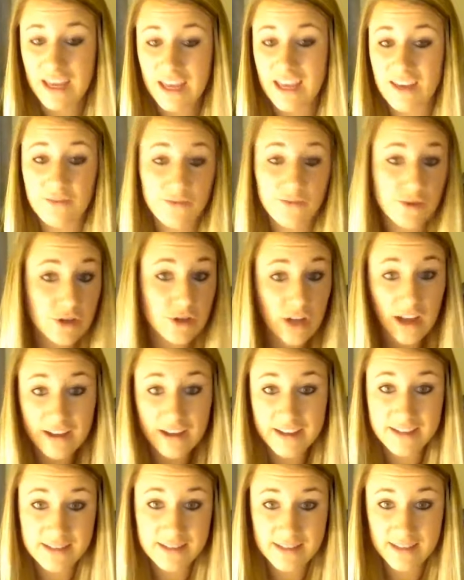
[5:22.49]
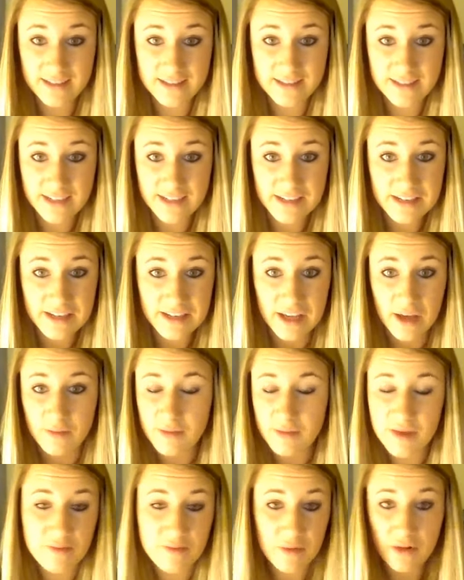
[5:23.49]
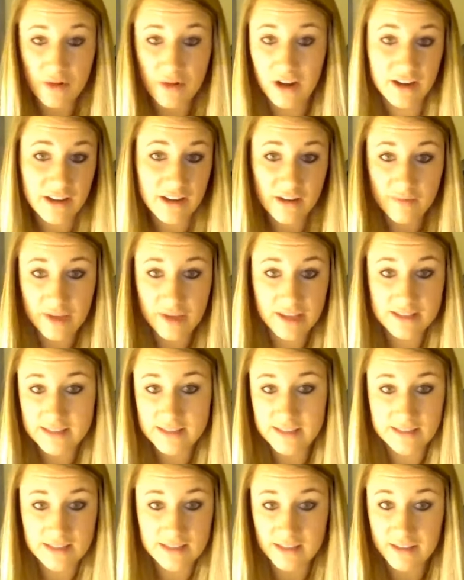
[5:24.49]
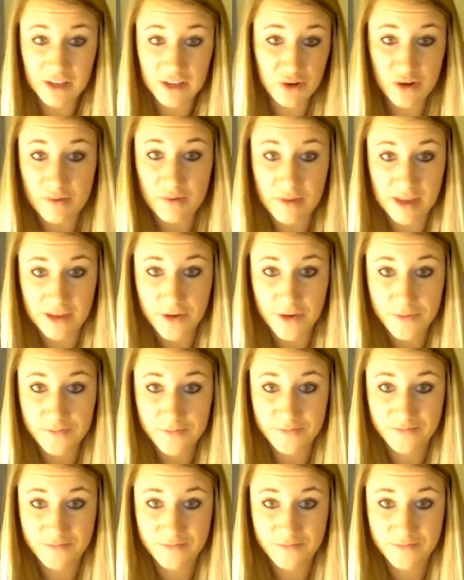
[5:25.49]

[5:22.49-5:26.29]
If you're not consistent, people aren't going to be consistently creeping you.